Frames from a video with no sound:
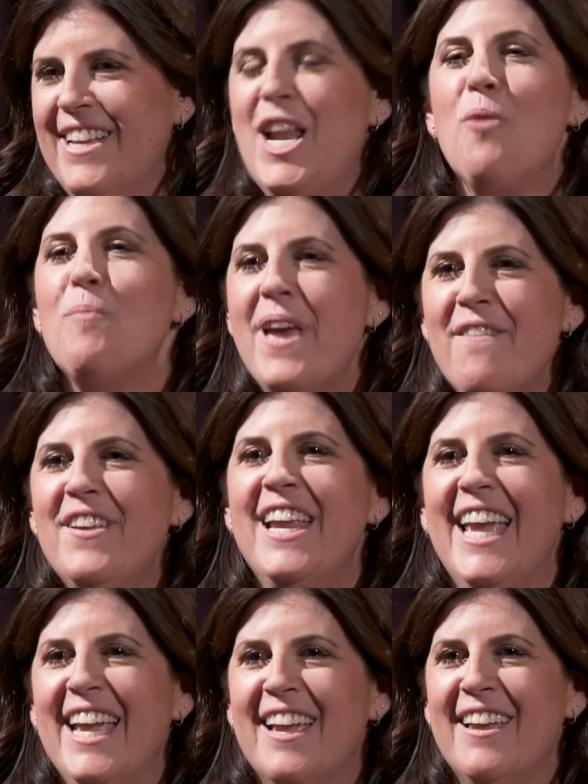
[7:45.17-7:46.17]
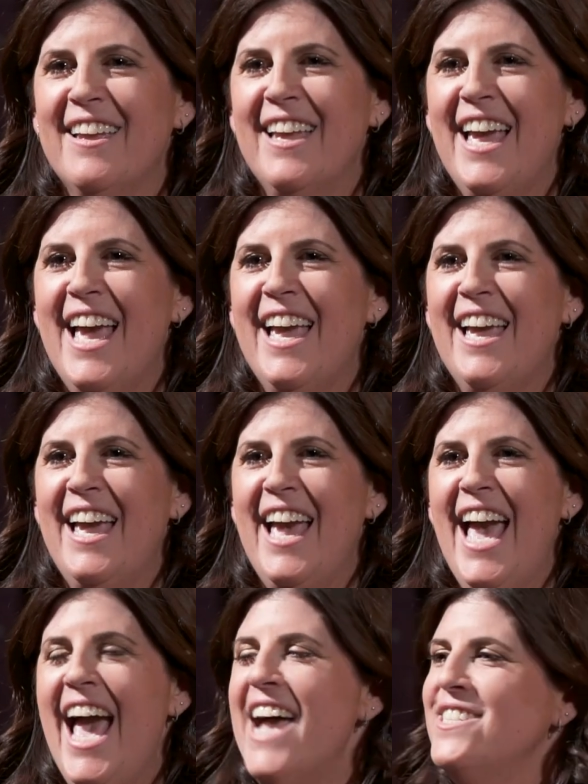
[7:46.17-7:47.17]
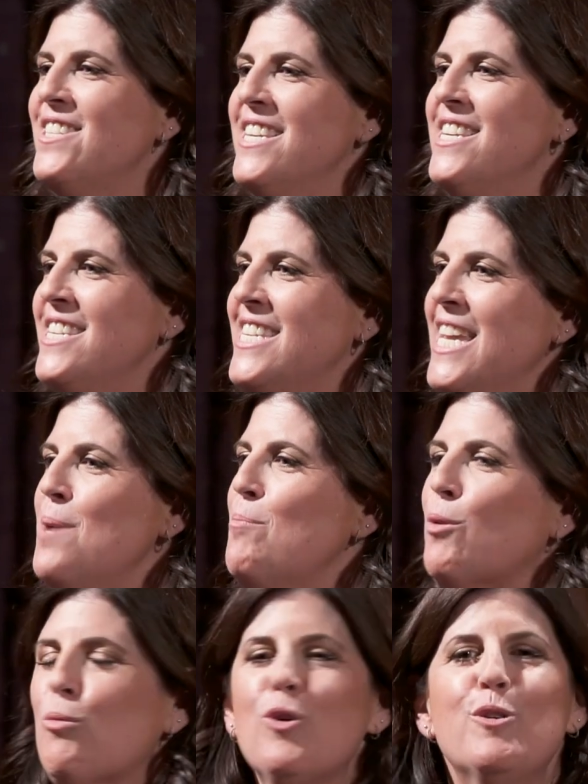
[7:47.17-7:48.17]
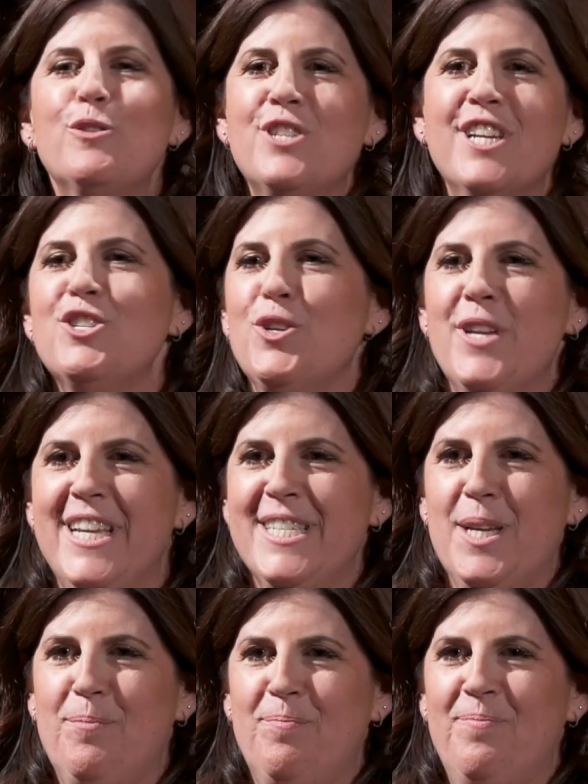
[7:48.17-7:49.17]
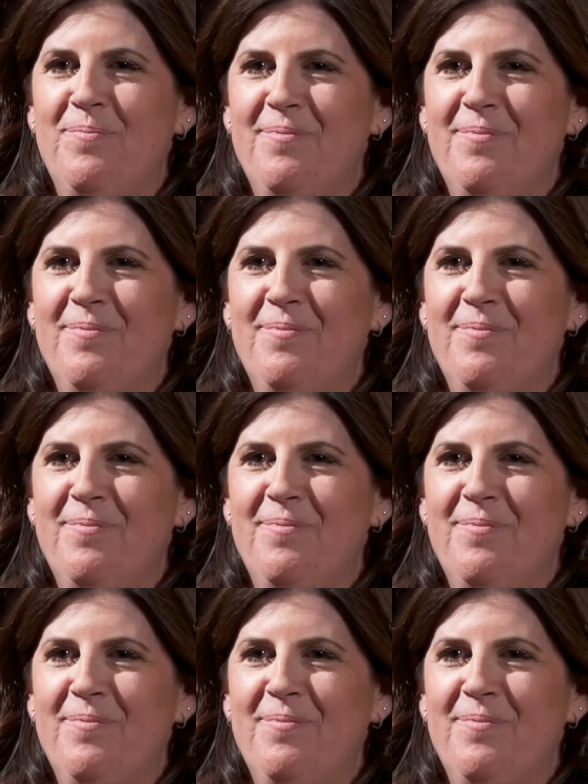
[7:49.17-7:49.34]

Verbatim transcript: Now, pivoting has deep roots in Judaism.